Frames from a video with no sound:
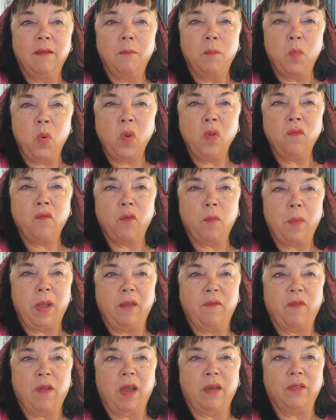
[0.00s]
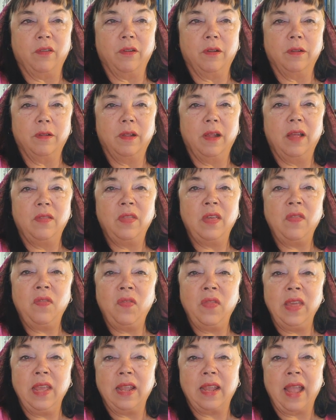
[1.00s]
Mourn for my father, then
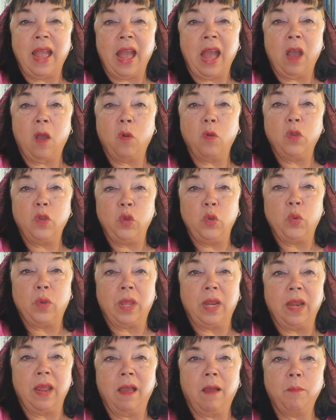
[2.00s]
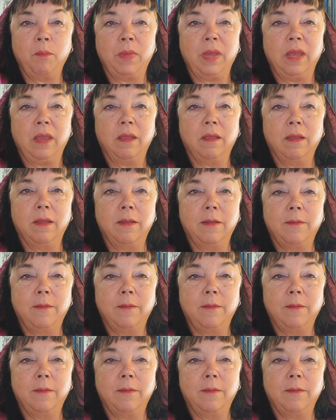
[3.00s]
think how you can help me."